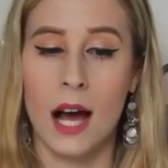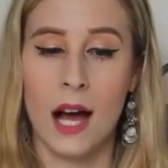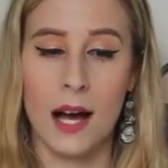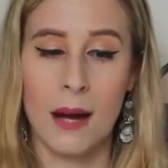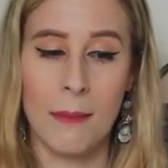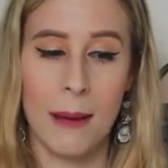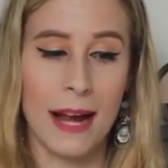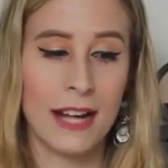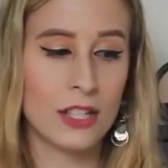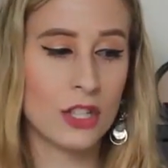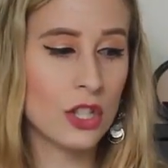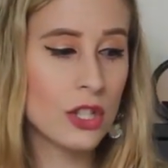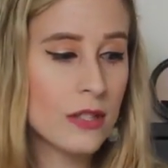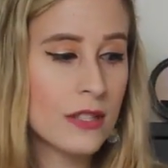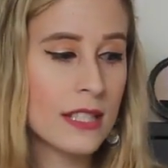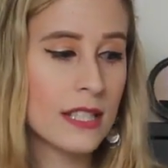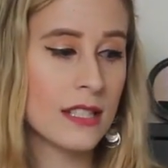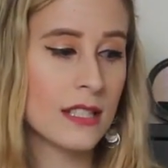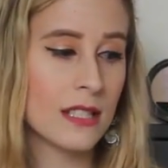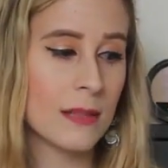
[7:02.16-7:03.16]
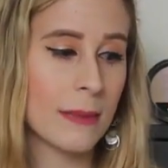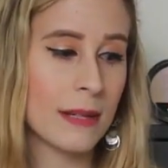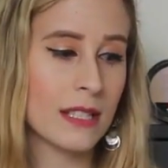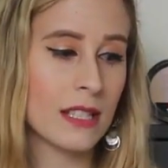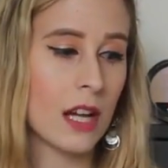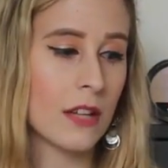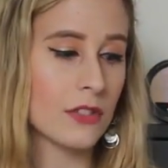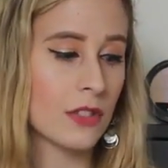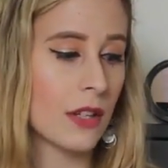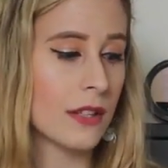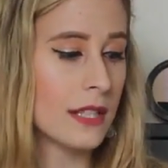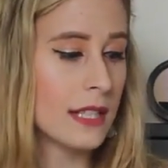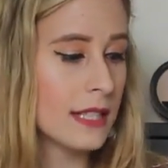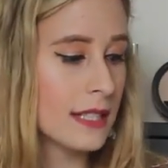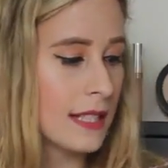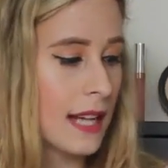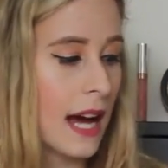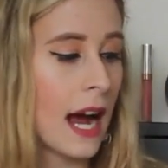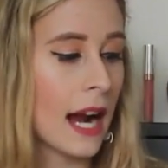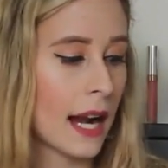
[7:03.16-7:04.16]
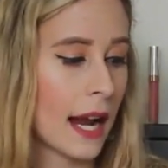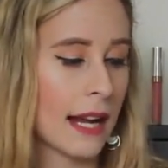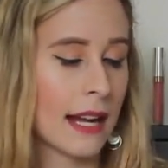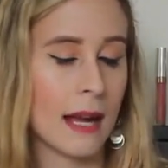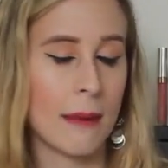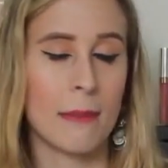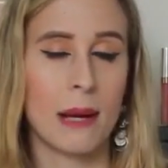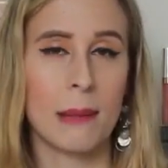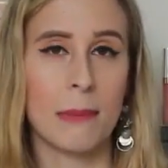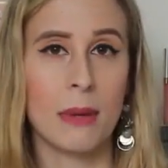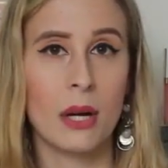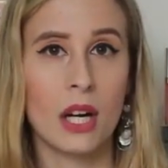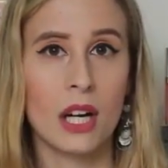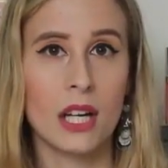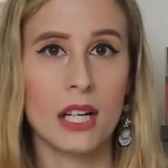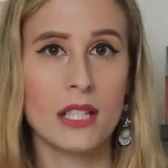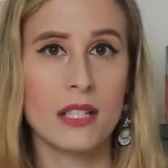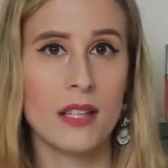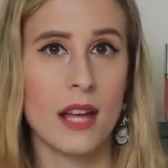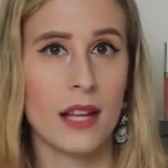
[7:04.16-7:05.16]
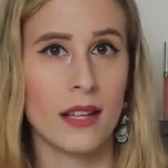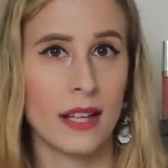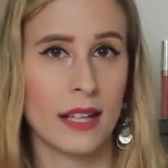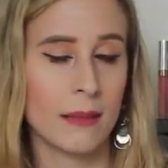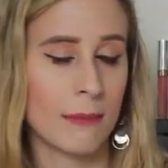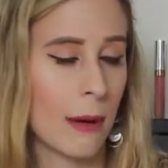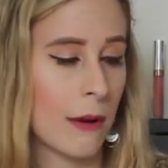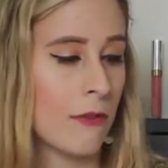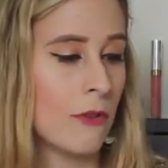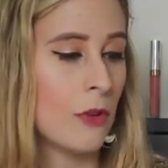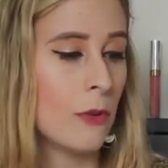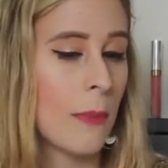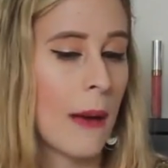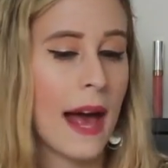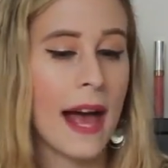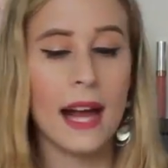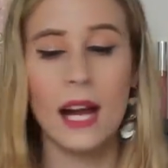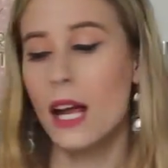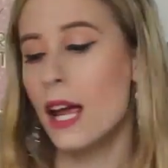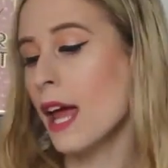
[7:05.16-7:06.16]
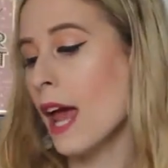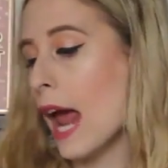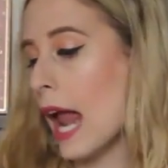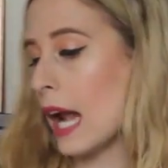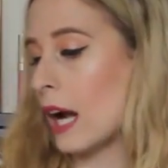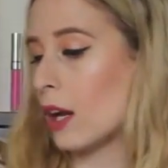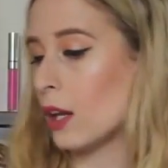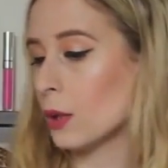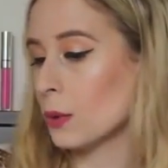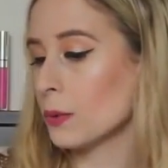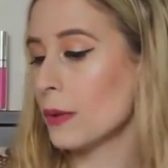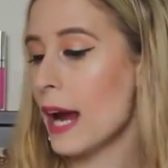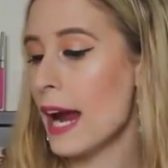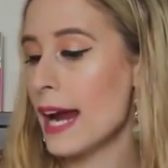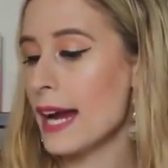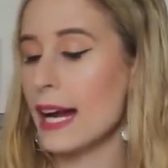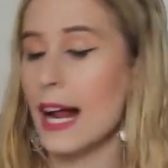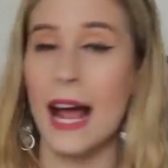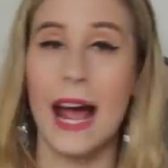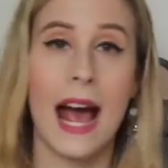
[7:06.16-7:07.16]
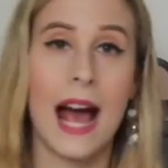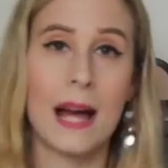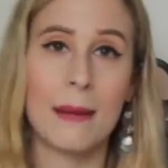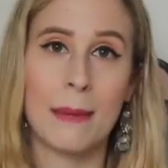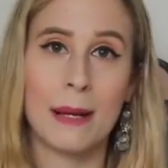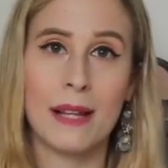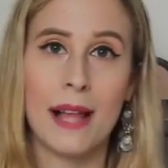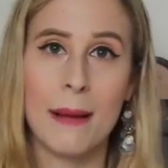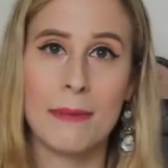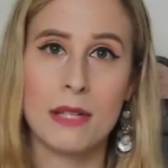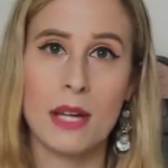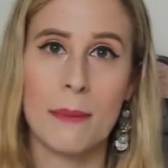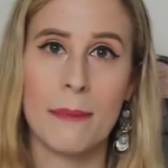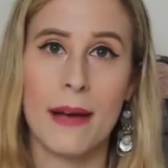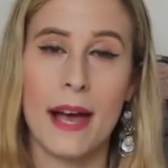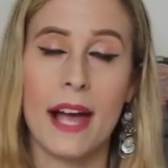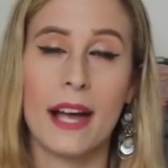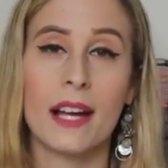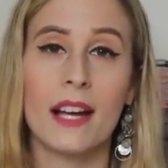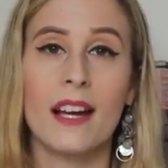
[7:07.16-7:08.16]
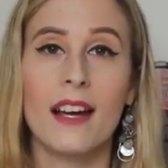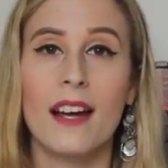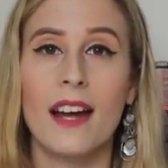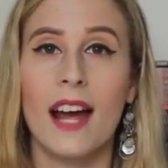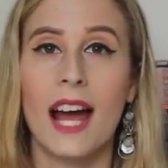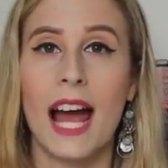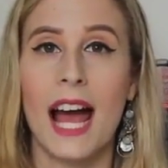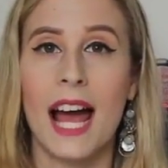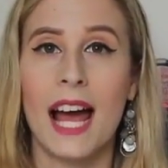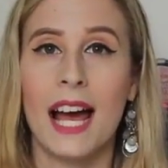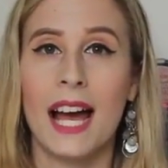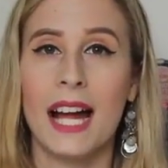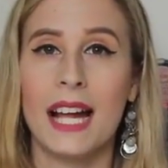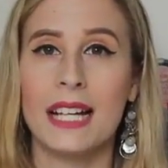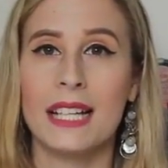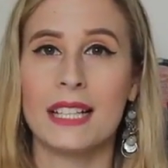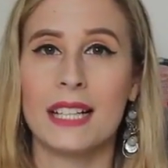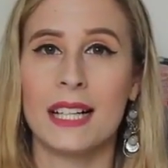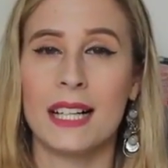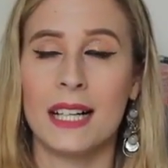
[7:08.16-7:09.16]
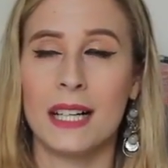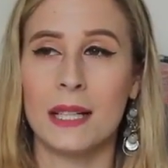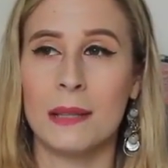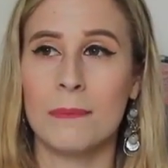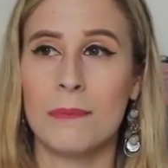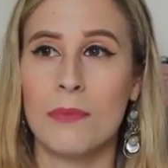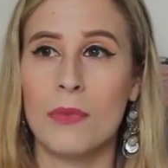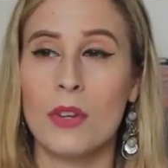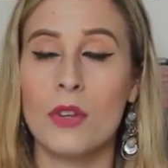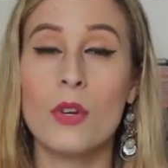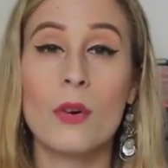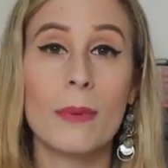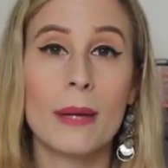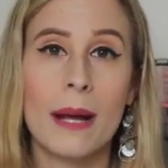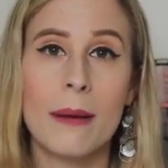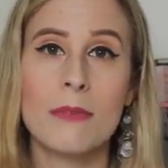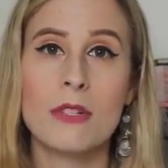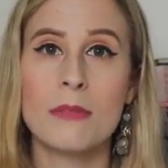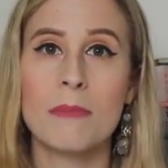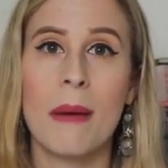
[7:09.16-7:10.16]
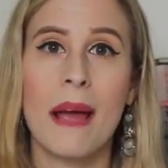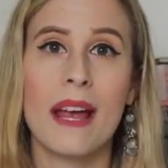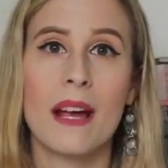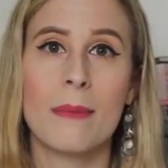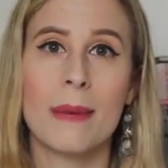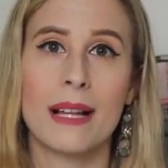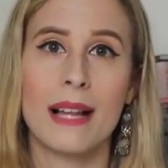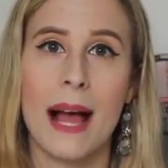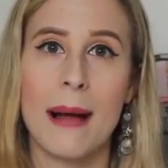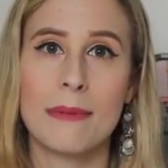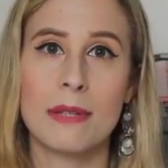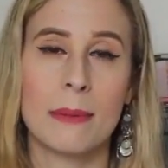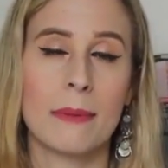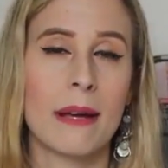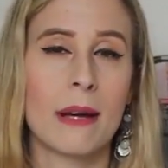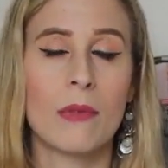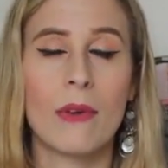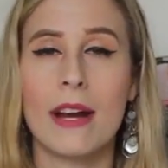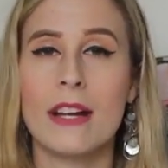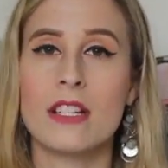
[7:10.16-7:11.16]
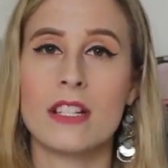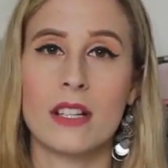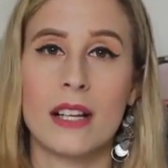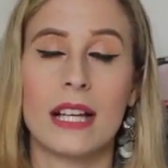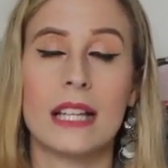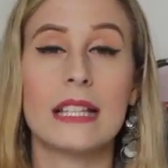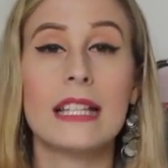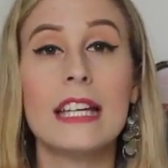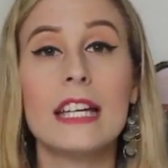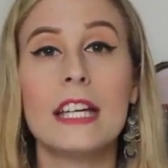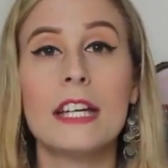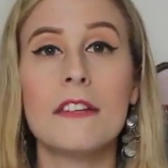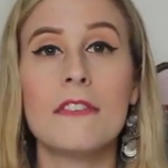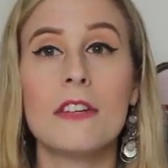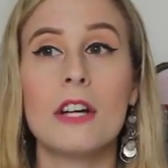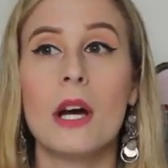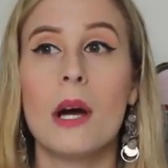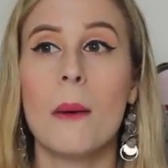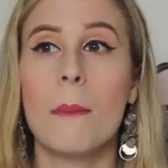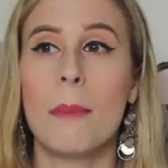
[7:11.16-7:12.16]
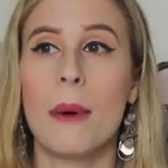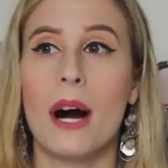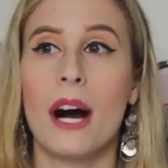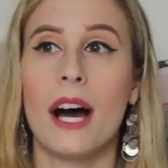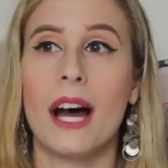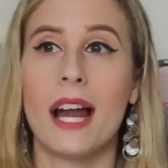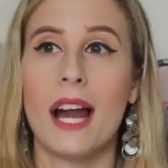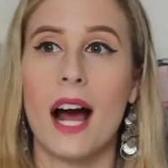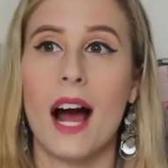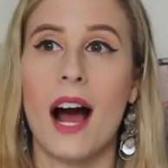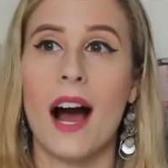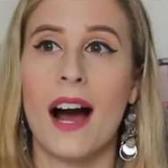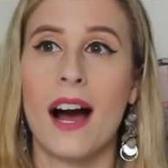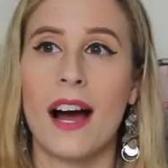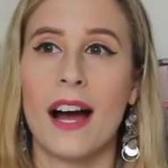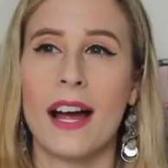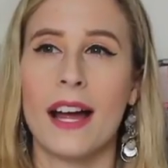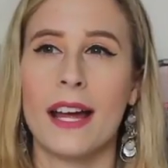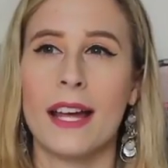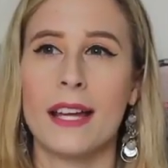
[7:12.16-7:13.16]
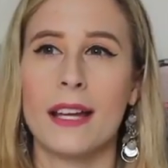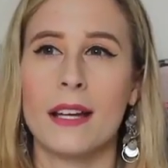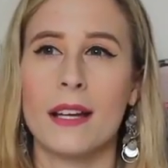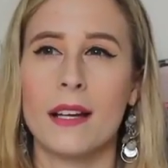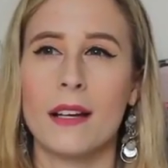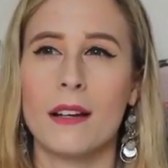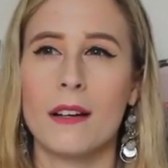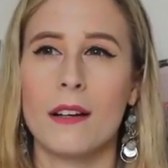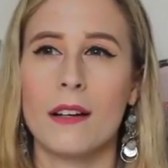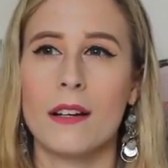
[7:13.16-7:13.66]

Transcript: um, I had two seats to myself. So on this side, I kept my purse and like my food bag, and on the right, I had my laptop bag. And um, normally I'm just playing on my laptop like right until I leave, but I